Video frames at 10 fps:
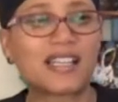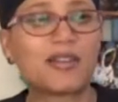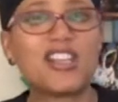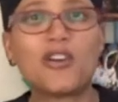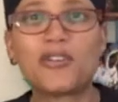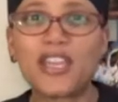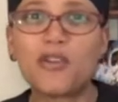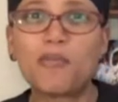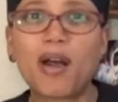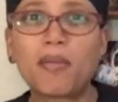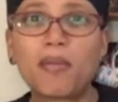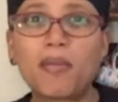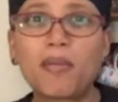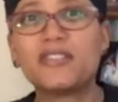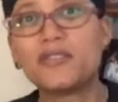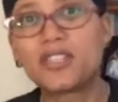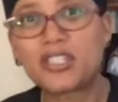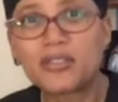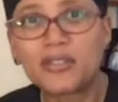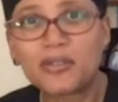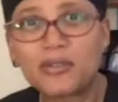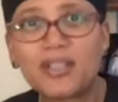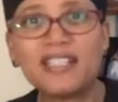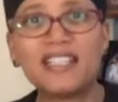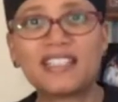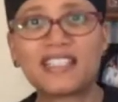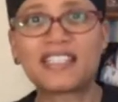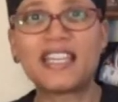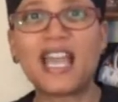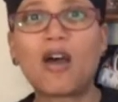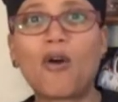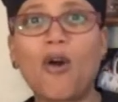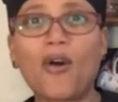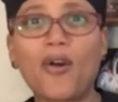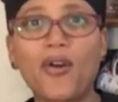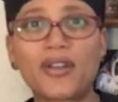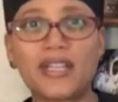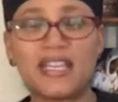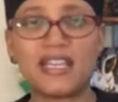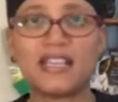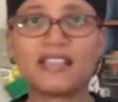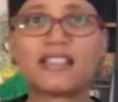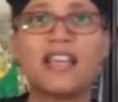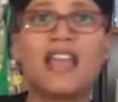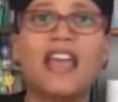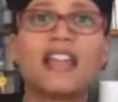I know that you probably do too, to see how hard it is.